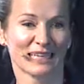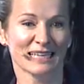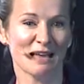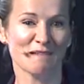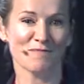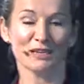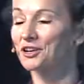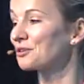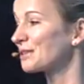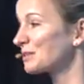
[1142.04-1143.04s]
I
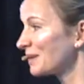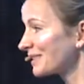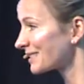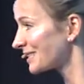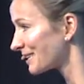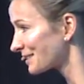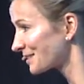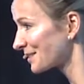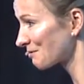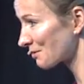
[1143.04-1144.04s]
don't expect a
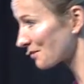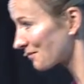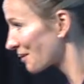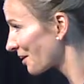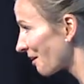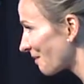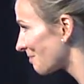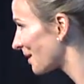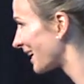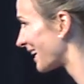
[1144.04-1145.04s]
text with a photo,
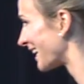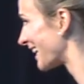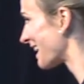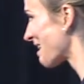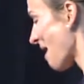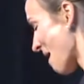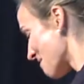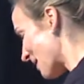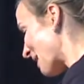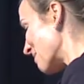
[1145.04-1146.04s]

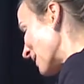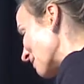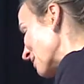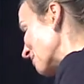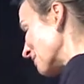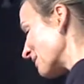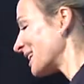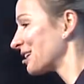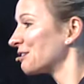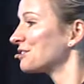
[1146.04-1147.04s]
but it would be really
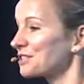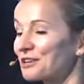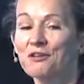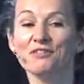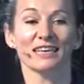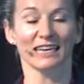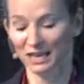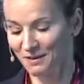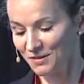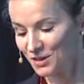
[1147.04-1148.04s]
good to know that
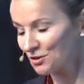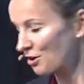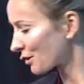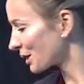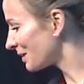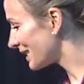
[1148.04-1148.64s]
you're not going to be